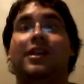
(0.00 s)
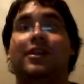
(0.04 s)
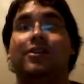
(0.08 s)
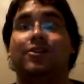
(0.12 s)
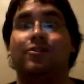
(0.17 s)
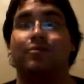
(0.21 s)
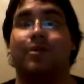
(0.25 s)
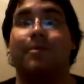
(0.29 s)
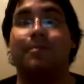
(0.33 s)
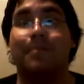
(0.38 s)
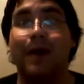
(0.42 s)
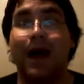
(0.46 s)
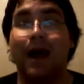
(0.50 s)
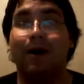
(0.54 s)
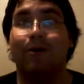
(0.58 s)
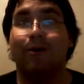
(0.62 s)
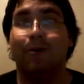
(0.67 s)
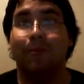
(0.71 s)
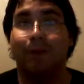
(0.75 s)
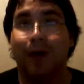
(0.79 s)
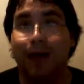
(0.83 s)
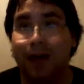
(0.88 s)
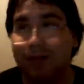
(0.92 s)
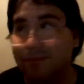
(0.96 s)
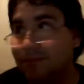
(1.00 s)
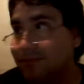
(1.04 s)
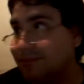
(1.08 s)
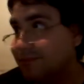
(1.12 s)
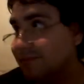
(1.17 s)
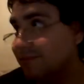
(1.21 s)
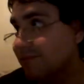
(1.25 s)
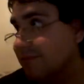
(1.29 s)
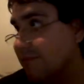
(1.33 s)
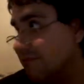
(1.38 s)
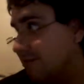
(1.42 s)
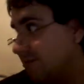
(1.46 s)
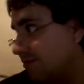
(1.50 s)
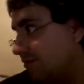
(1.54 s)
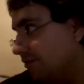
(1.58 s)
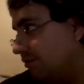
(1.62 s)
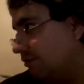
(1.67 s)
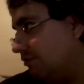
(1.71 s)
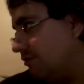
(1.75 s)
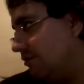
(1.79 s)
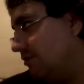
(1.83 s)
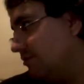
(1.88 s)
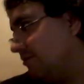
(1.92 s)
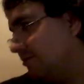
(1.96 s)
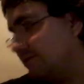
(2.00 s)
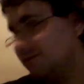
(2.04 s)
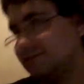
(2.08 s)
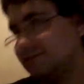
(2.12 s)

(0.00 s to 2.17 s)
into a power bomb. Mm.